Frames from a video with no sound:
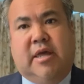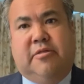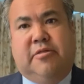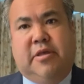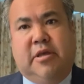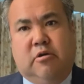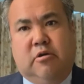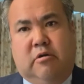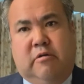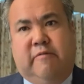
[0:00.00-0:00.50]

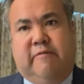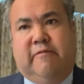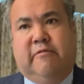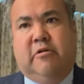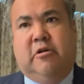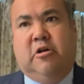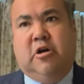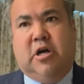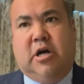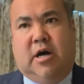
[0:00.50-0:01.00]
the
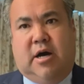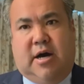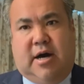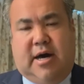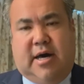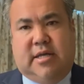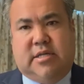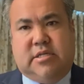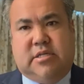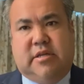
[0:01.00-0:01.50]
overall
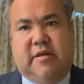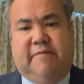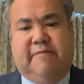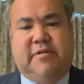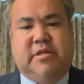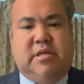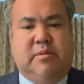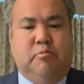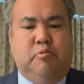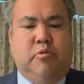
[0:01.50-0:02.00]
cost of
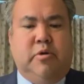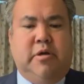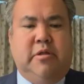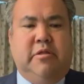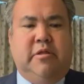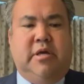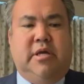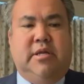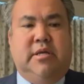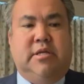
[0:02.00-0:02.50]
someone
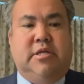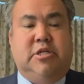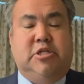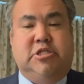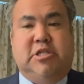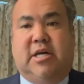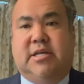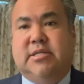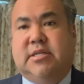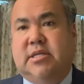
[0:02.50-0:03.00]
that is
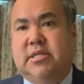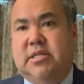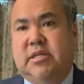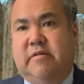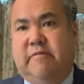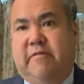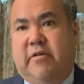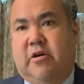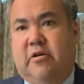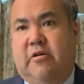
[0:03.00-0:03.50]
justice
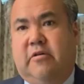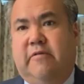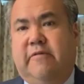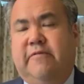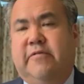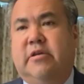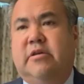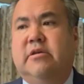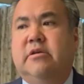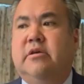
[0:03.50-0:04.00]
involved
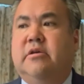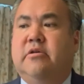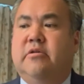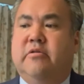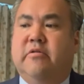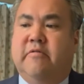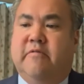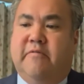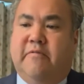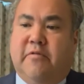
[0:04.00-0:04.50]

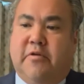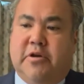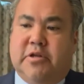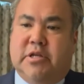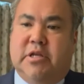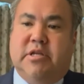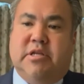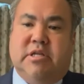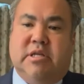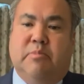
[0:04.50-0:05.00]

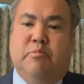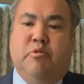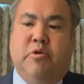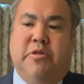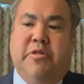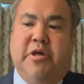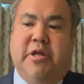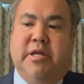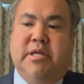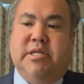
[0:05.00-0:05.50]
versus someone
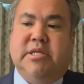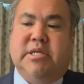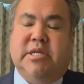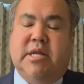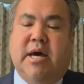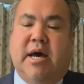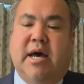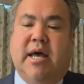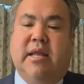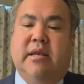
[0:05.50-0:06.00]
that is
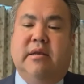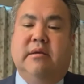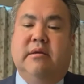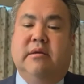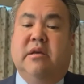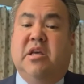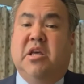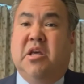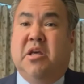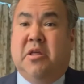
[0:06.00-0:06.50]
not,
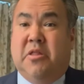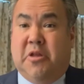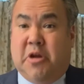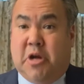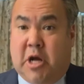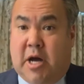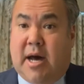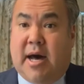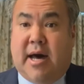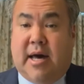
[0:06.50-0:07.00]
the
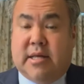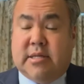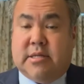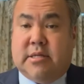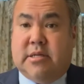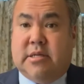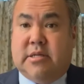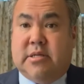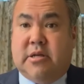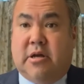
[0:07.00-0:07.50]

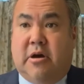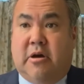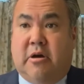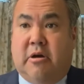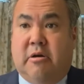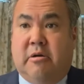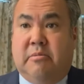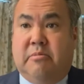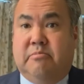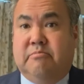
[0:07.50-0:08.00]
costs
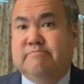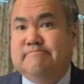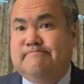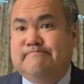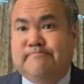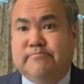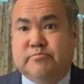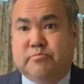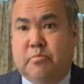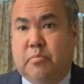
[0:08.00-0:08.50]
are
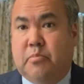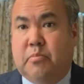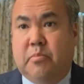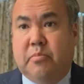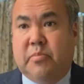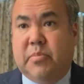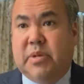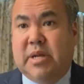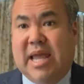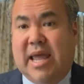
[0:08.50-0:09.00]

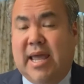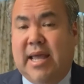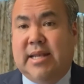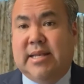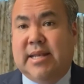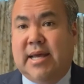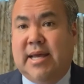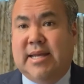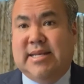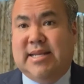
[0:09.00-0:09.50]
8,
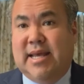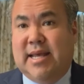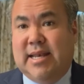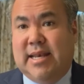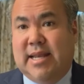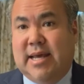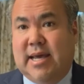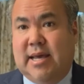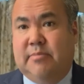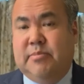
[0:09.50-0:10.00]
9, 10
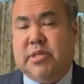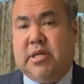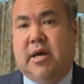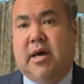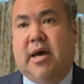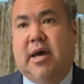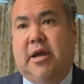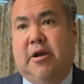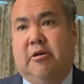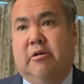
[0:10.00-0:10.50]
times
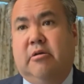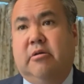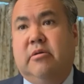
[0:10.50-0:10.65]
higher.